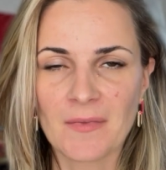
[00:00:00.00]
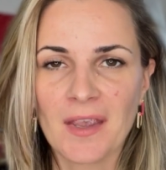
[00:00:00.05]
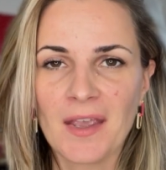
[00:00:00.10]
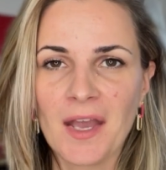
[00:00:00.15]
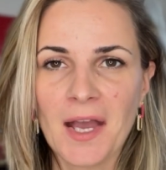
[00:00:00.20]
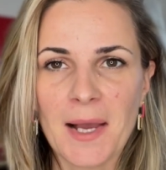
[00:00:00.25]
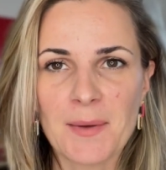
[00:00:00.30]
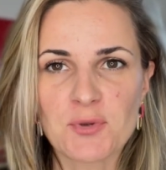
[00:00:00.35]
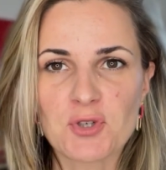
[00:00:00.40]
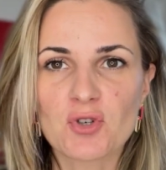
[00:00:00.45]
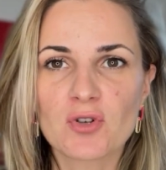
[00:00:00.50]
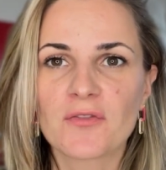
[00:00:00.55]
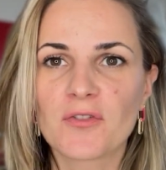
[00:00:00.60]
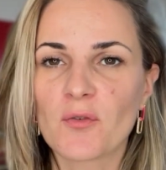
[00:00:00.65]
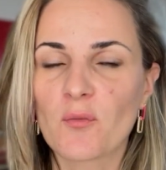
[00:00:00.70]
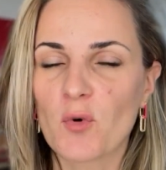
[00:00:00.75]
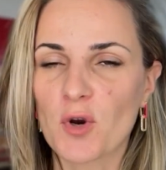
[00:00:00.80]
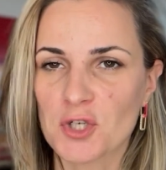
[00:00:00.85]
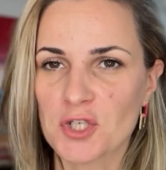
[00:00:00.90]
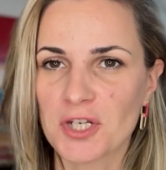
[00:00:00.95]
I'm sure if you're
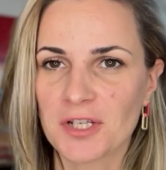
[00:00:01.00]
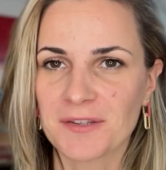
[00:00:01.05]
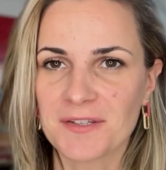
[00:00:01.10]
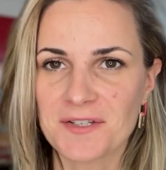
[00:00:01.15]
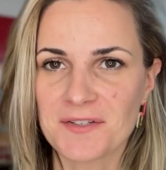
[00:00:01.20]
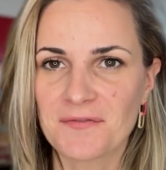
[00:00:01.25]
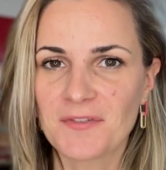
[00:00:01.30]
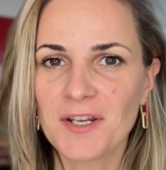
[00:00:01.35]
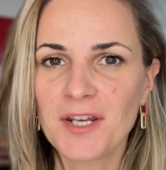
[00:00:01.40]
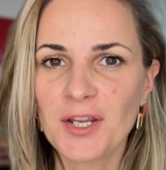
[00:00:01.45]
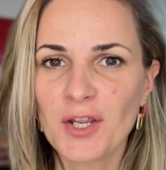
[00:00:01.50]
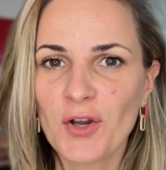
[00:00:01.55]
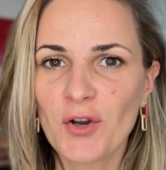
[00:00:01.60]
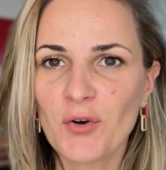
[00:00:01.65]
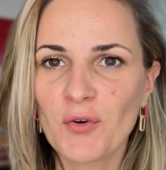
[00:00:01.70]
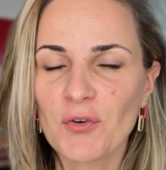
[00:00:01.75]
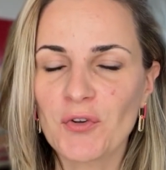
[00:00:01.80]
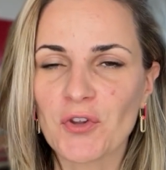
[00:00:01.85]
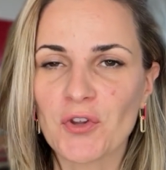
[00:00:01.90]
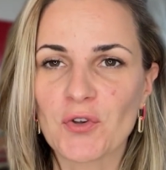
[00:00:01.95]
watching this
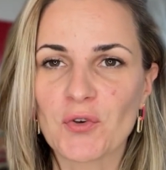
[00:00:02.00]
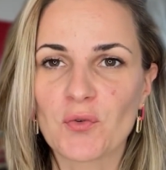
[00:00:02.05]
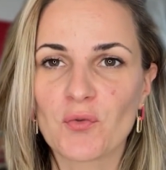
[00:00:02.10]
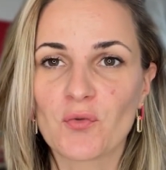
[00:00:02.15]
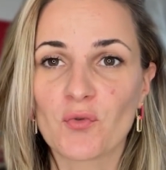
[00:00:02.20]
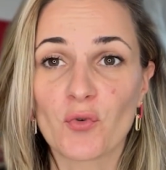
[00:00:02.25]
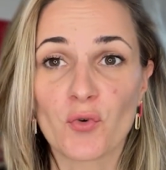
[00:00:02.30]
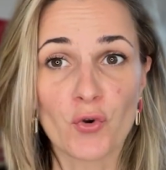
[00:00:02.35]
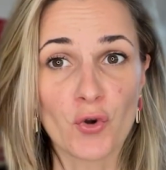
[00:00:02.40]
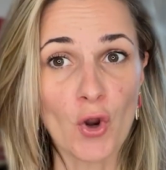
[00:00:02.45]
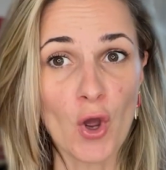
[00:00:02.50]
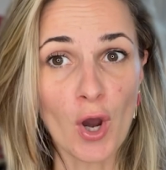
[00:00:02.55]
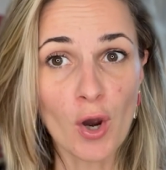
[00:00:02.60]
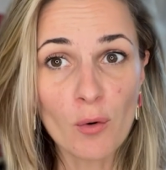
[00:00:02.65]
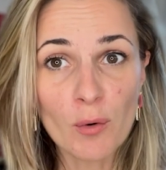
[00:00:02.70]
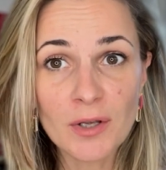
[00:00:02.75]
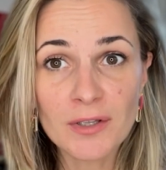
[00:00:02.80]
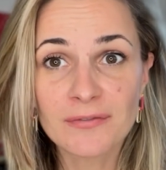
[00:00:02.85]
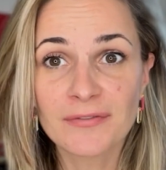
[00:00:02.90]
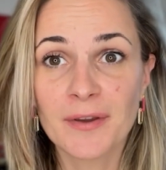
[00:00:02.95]
video, you know
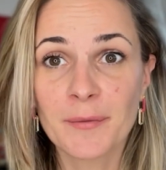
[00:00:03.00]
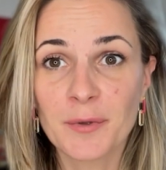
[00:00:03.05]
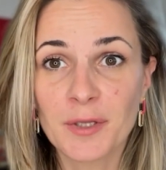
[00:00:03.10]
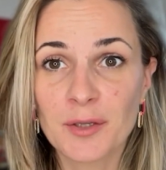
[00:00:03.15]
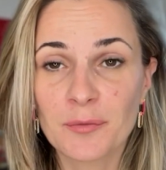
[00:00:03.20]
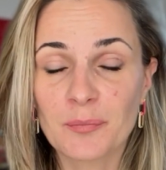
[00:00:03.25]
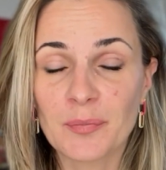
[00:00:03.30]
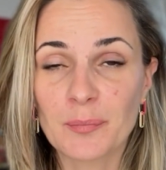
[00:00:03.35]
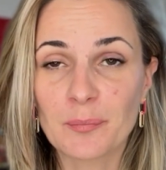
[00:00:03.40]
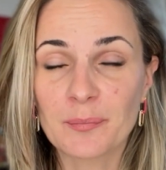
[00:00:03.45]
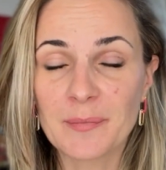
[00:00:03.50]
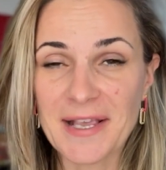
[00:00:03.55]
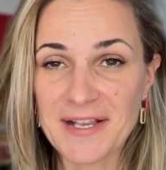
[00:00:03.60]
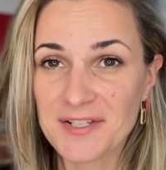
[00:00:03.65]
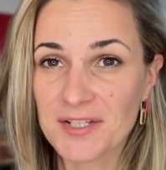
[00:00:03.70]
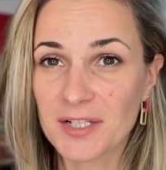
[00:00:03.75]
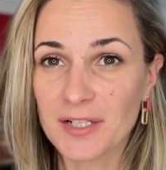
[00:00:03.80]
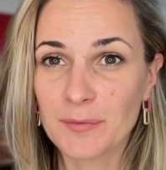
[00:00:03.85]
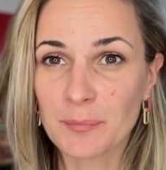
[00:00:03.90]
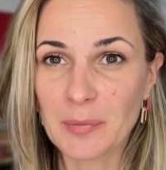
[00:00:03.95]
what feminine,
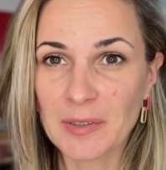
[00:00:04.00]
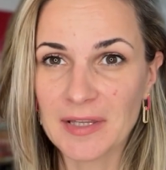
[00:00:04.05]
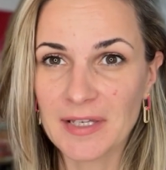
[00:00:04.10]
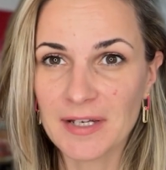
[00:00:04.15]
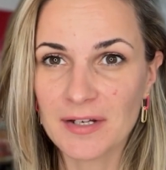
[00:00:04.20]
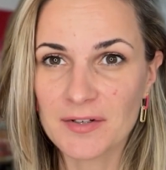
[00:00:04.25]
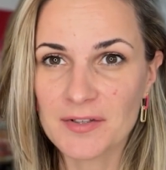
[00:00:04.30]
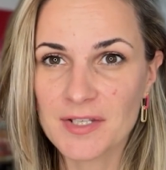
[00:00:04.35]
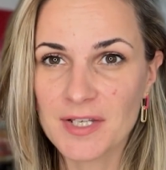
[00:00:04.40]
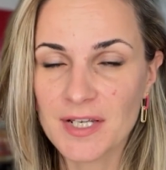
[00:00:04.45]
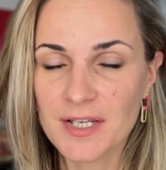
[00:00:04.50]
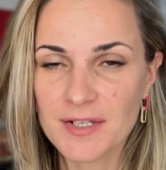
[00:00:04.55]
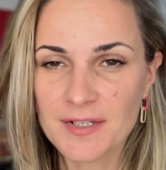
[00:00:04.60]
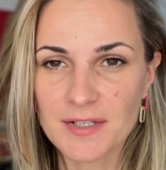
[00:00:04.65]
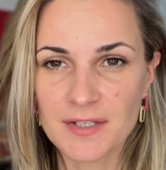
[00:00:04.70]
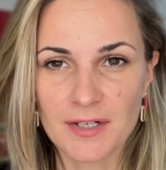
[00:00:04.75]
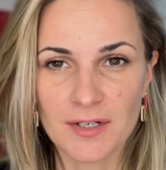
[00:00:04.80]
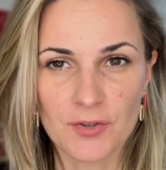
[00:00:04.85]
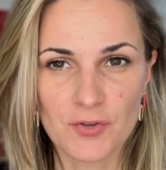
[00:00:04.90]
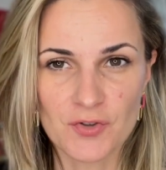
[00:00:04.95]
masculine polarity is
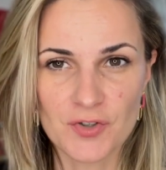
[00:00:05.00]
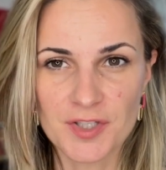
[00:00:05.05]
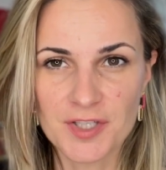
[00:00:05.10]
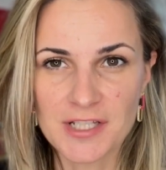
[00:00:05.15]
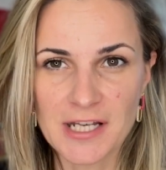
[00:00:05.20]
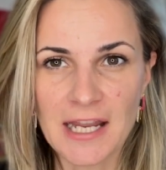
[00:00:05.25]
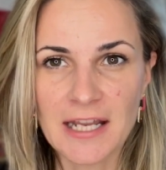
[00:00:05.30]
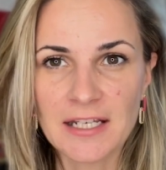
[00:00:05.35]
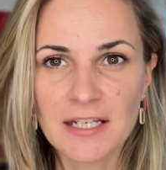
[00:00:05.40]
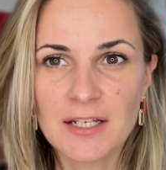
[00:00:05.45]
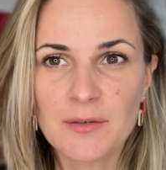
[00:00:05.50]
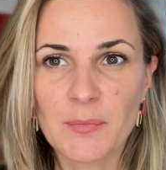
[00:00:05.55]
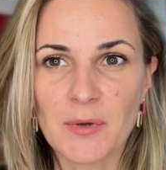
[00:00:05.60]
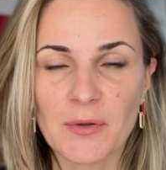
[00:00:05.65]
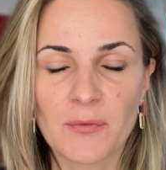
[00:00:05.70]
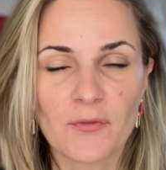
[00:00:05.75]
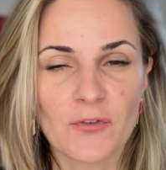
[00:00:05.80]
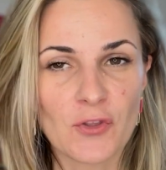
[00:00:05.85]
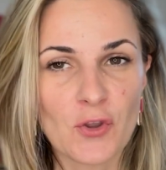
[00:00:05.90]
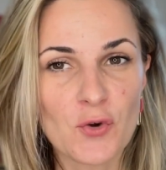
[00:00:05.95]
and understand it. But
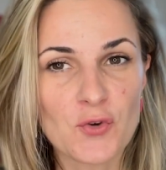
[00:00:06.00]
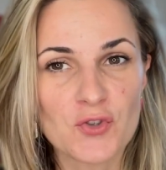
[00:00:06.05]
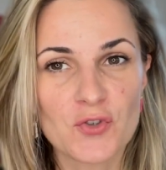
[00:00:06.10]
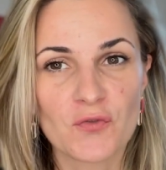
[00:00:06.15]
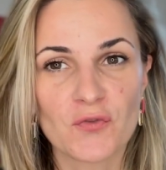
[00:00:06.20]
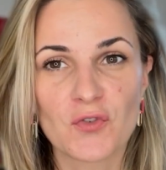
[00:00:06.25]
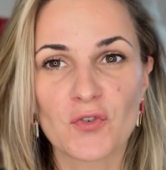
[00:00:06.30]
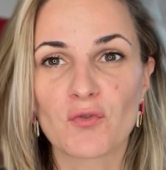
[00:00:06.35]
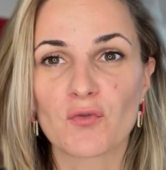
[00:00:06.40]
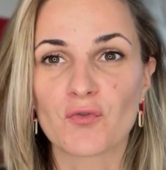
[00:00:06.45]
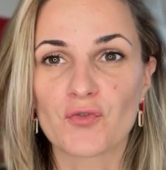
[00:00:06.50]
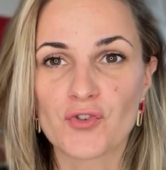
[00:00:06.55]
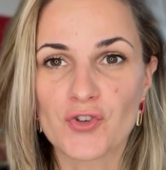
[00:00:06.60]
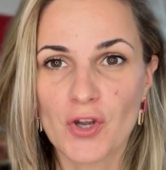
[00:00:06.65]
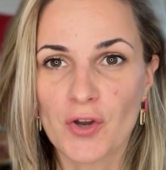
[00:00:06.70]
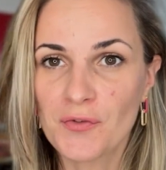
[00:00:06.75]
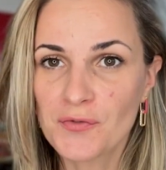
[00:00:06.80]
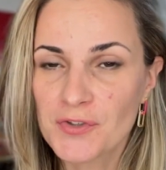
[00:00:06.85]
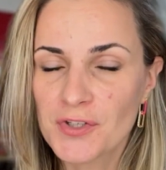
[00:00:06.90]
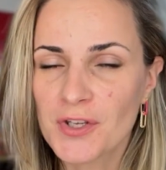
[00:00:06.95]
for those of you who
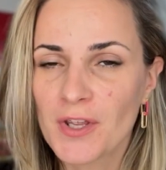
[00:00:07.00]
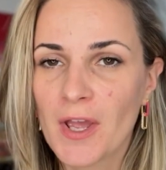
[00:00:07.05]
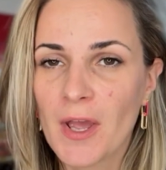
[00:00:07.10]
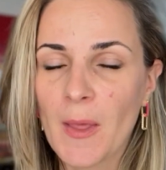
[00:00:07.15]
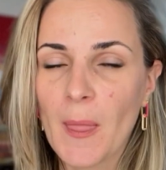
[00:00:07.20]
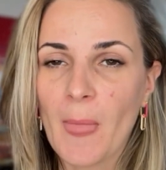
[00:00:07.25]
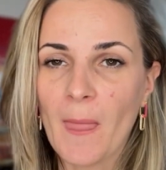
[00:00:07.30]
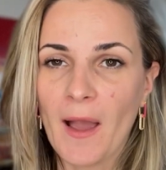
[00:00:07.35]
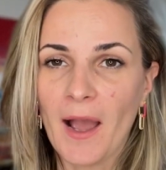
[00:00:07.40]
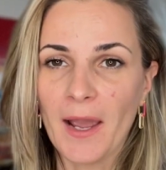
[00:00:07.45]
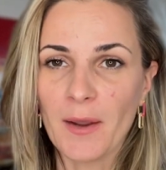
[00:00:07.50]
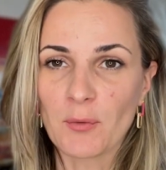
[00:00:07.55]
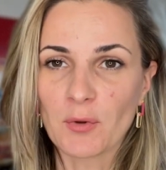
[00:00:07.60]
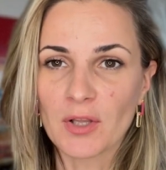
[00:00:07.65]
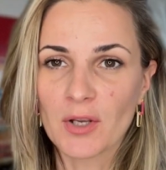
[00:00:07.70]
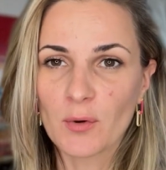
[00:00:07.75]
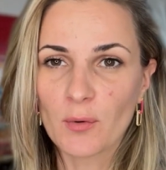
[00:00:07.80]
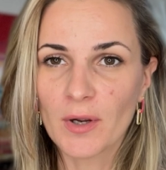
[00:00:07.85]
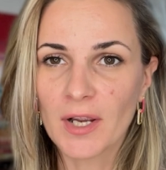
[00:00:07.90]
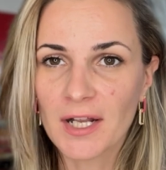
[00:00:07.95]
don't, I will
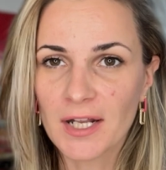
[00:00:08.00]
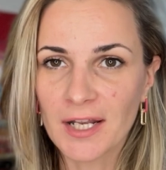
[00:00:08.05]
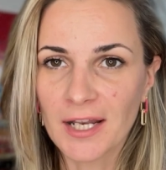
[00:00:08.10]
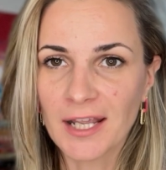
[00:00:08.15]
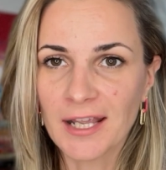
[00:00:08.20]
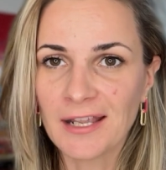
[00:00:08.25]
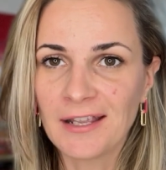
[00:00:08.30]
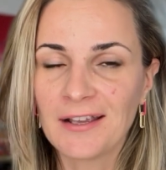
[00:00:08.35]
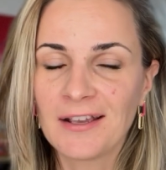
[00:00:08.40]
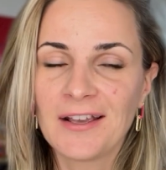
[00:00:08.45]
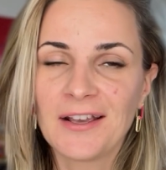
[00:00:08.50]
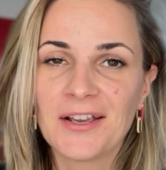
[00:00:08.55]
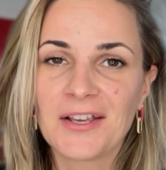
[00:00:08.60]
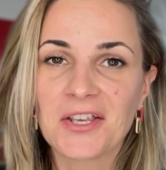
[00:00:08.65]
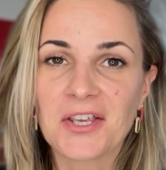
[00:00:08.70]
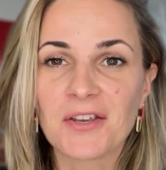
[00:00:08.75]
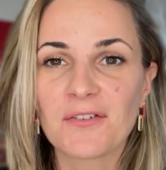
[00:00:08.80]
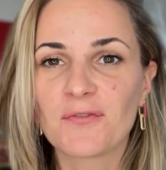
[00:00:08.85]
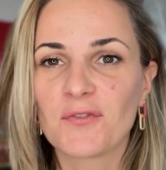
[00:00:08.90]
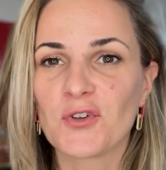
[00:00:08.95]
quickly
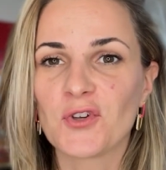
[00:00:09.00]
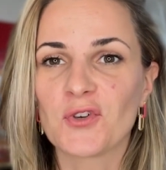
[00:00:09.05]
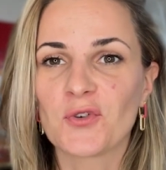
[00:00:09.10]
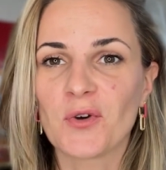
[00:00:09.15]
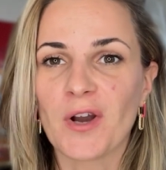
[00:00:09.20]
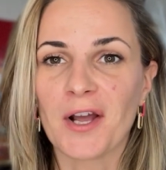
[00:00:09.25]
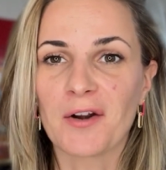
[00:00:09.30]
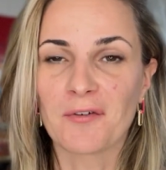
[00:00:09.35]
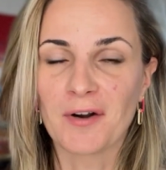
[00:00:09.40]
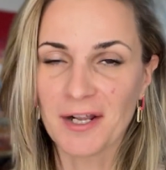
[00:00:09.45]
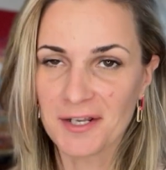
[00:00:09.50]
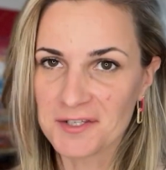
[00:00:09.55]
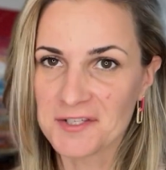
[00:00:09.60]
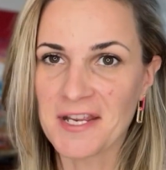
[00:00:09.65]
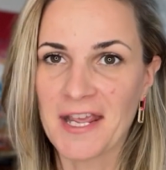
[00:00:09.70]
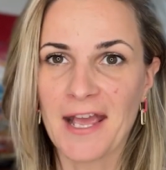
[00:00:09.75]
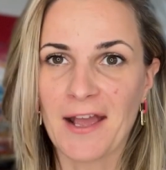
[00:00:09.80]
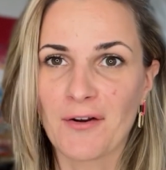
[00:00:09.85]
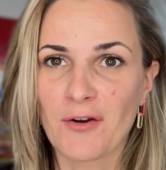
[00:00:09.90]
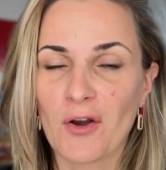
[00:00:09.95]
give you a
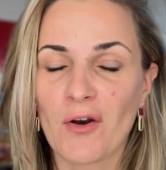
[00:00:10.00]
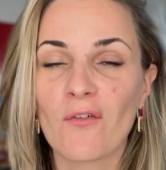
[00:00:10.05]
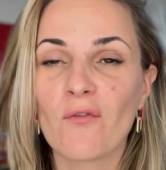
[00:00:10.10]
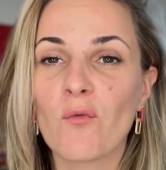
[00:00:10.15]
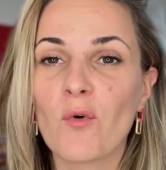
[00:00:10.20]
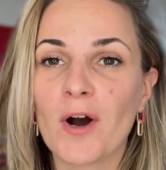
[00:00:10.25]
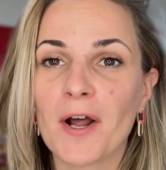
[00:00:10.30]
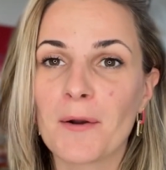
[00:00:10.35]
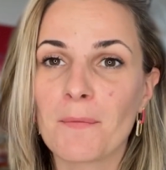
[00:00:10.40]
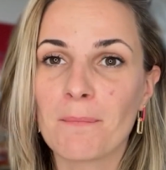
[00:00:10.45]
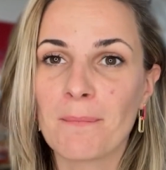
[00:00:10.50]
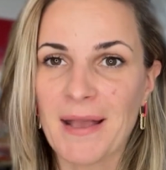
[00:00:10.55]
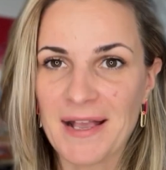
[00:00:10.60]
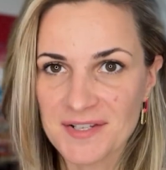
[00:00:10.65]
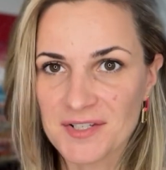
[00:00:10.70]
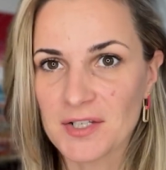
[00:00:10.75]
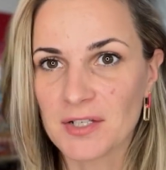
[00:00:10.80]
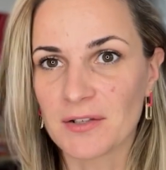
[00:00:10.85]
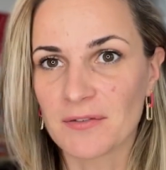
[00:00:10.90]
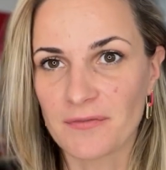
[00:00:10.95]
rundown of what
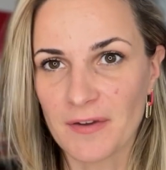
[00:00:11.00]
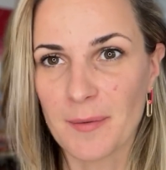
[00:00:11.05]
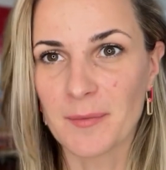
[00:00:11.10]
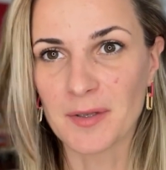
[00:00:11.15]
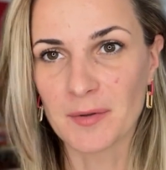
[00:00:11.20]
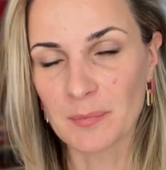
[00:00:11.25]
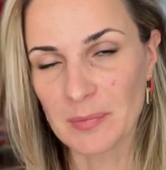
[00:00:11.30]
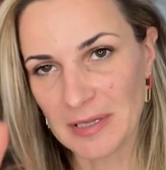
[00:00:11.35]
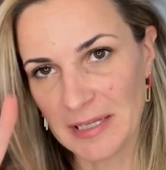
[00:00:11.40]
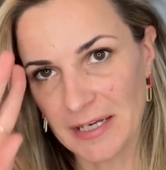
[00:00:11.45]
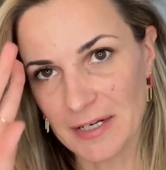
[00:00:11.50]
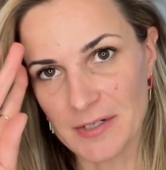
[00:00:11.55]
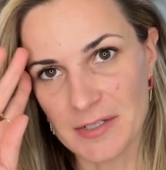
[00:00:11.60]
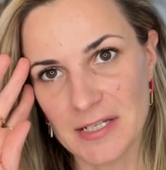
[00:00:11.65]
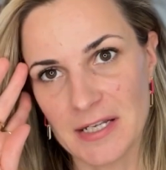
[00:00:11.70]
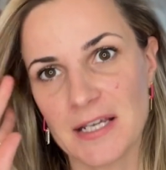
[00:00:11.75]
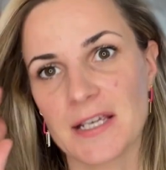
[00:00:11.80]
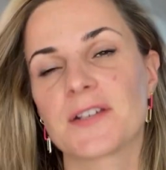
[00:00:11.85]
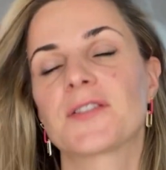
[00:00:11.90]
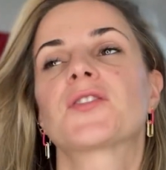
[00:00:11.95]
masculine feminine
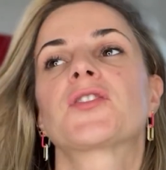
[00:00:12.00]
polarity is.